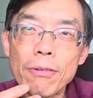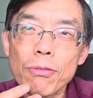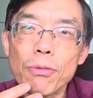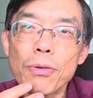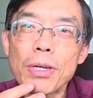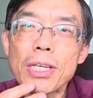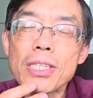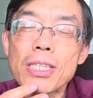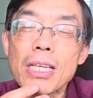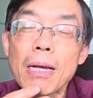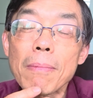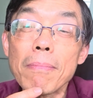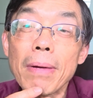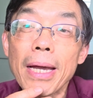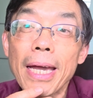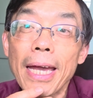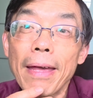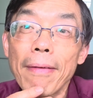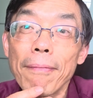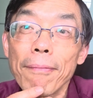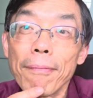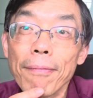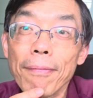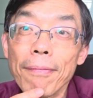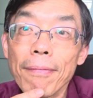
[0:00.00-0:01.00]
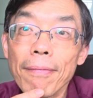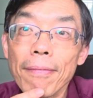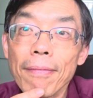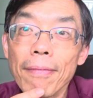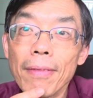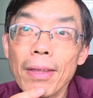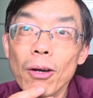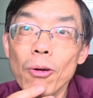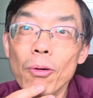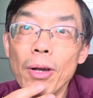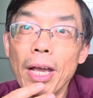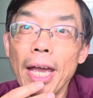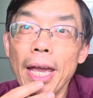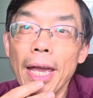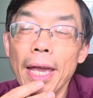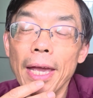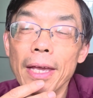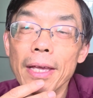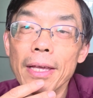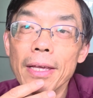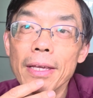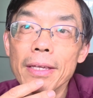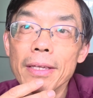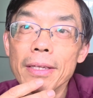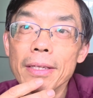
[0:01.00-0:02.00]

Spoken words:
with a man. Okay?